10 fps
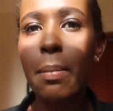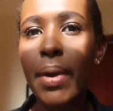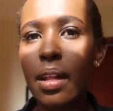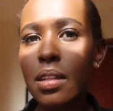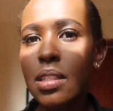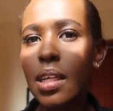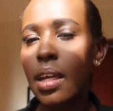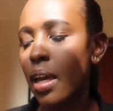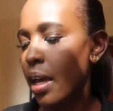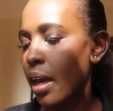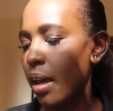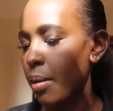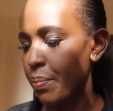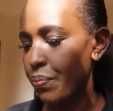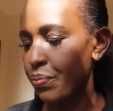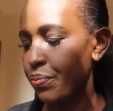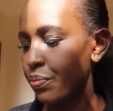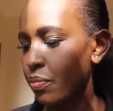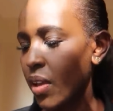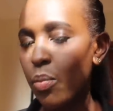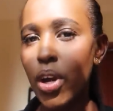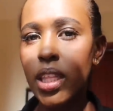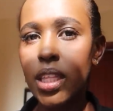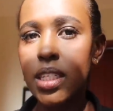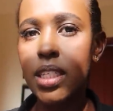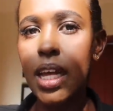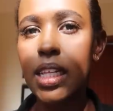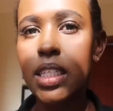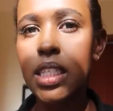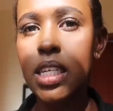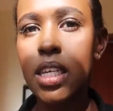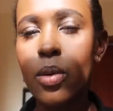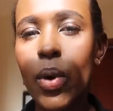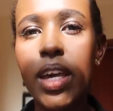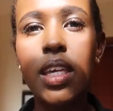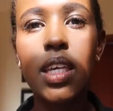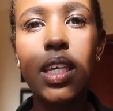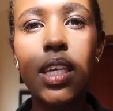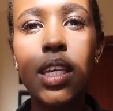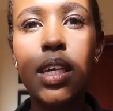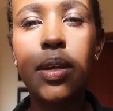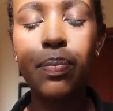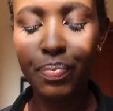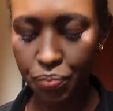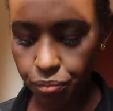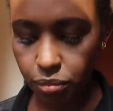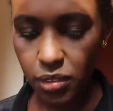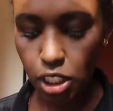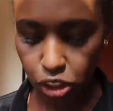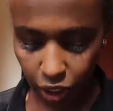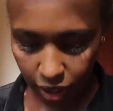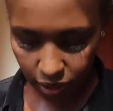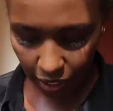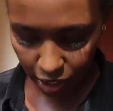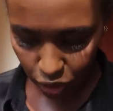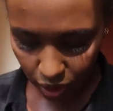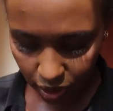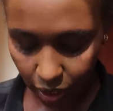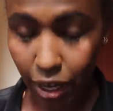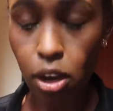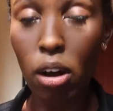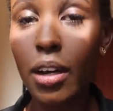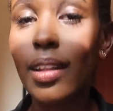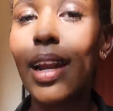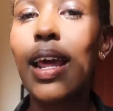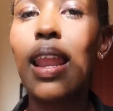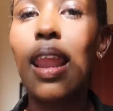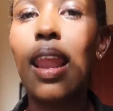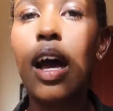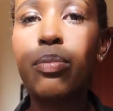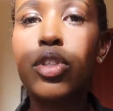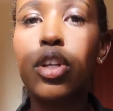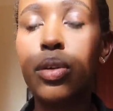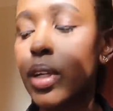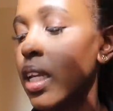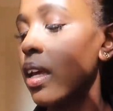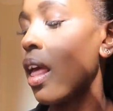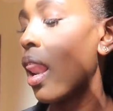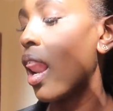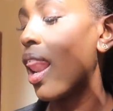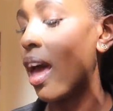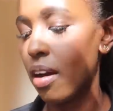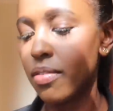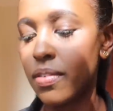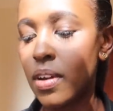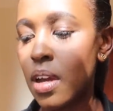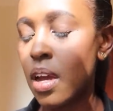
a belt. I'm wearing this LC Waikiki shirt style dress that I got that I absolutely love.